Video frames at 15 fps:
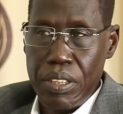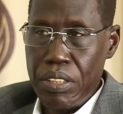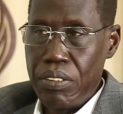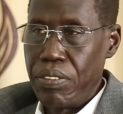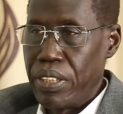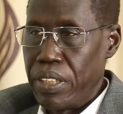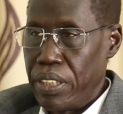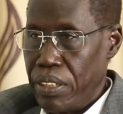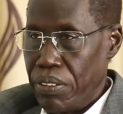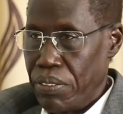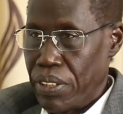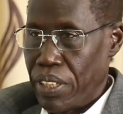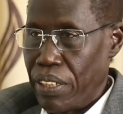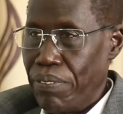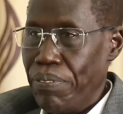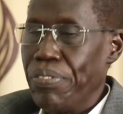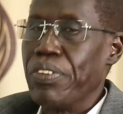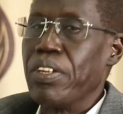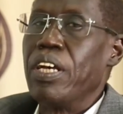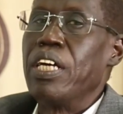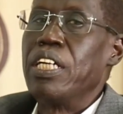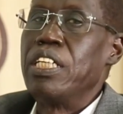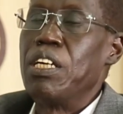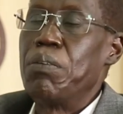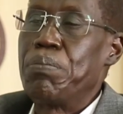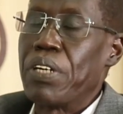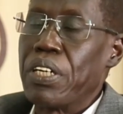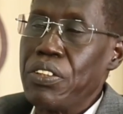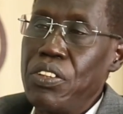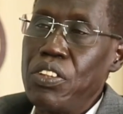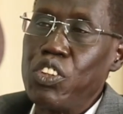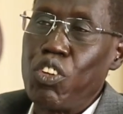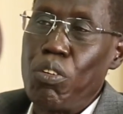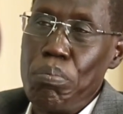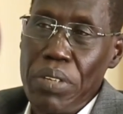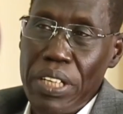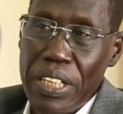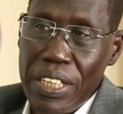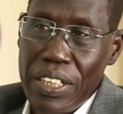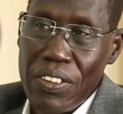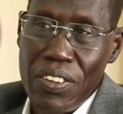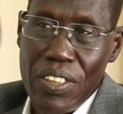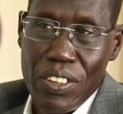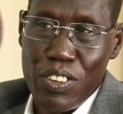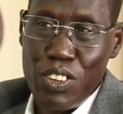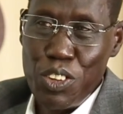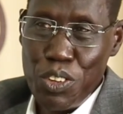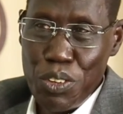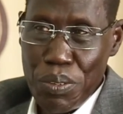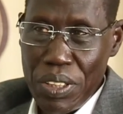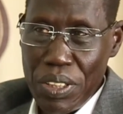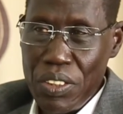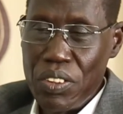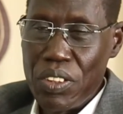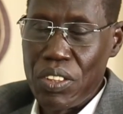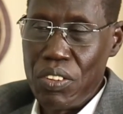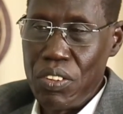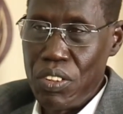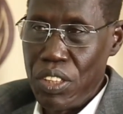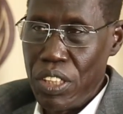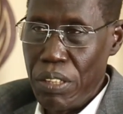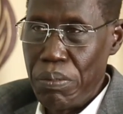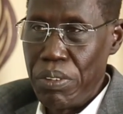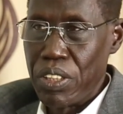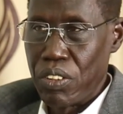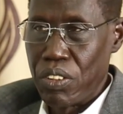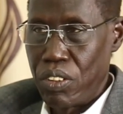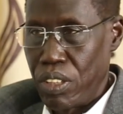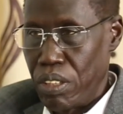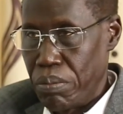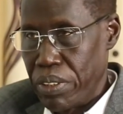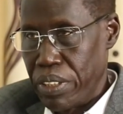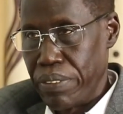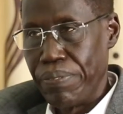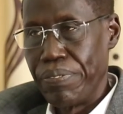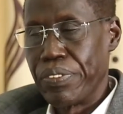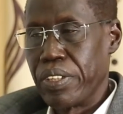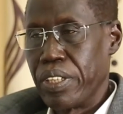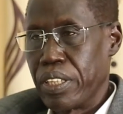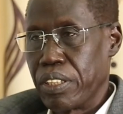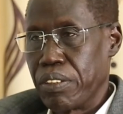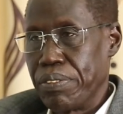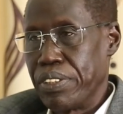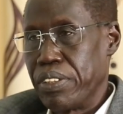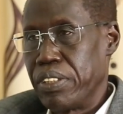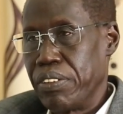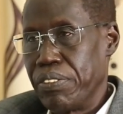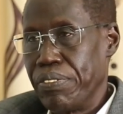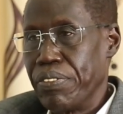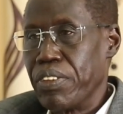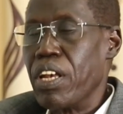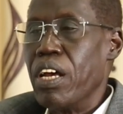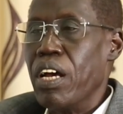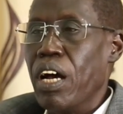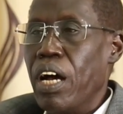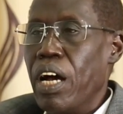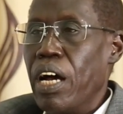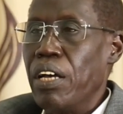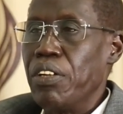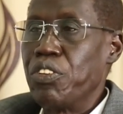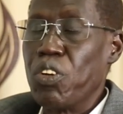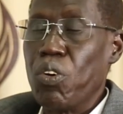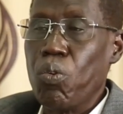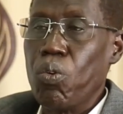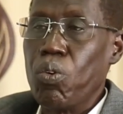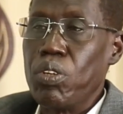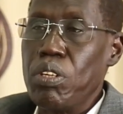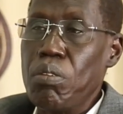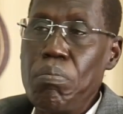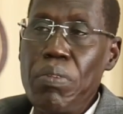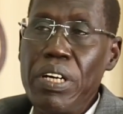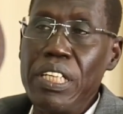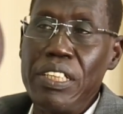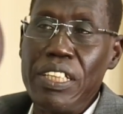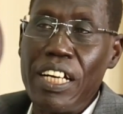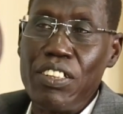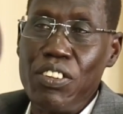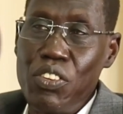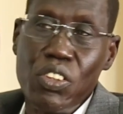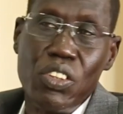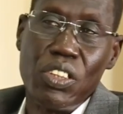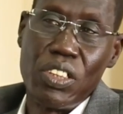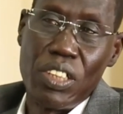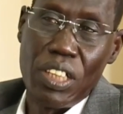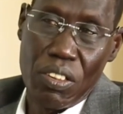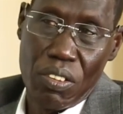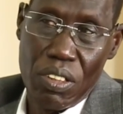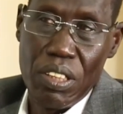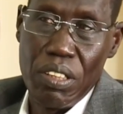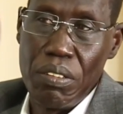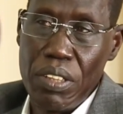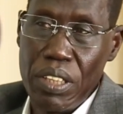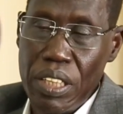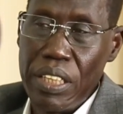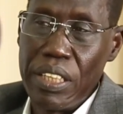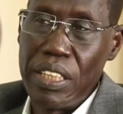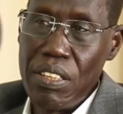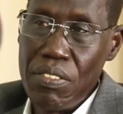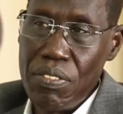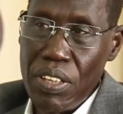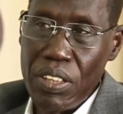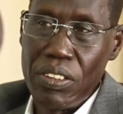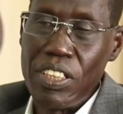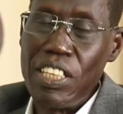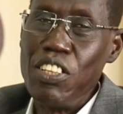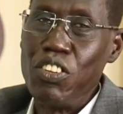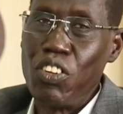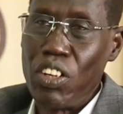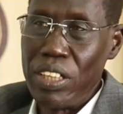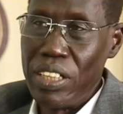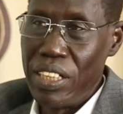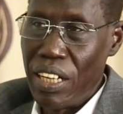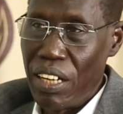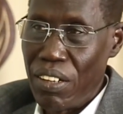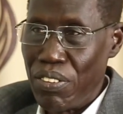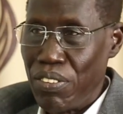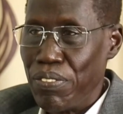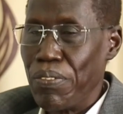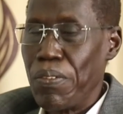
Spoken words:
it's very difficult. The prices of making things in Juba is extremely, extremely expensive. So the money that the students actually give us is not enough